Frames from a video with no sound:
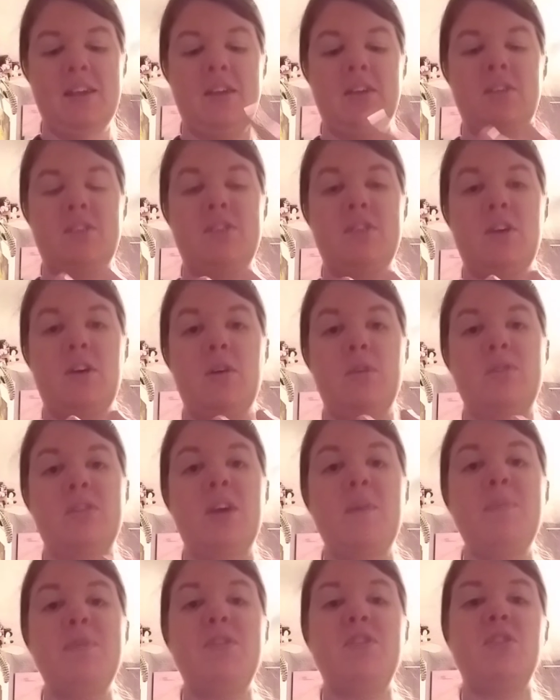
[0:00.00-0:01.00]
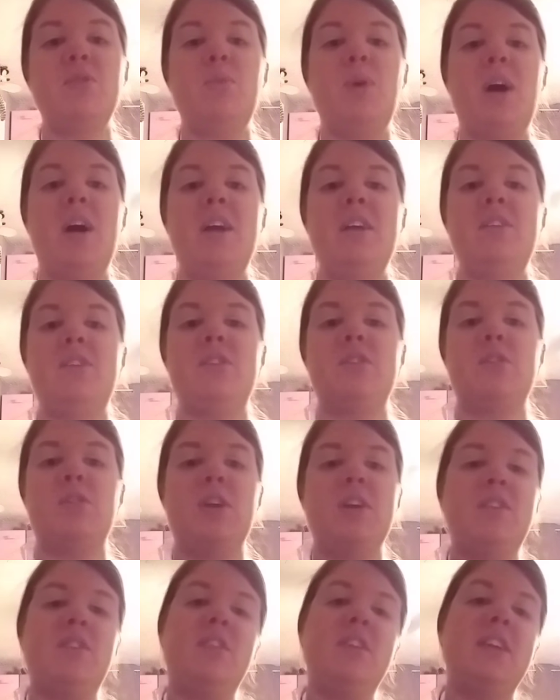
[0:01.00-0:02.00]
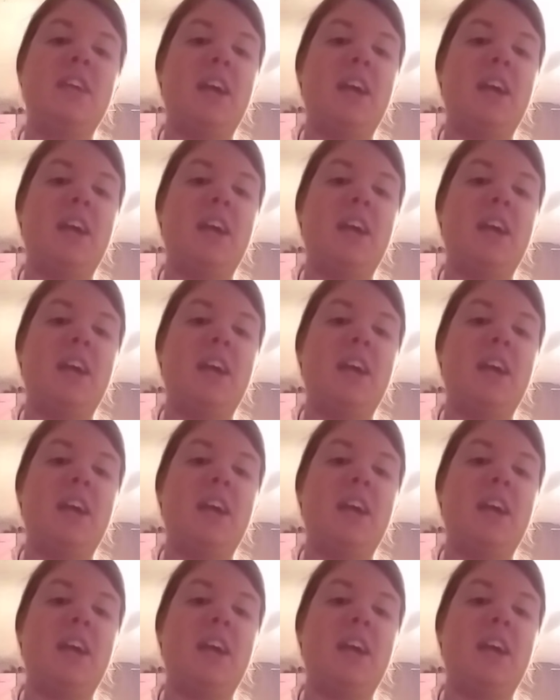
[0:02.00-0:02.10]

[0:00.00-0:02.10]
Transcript: So temperature-wise, Crested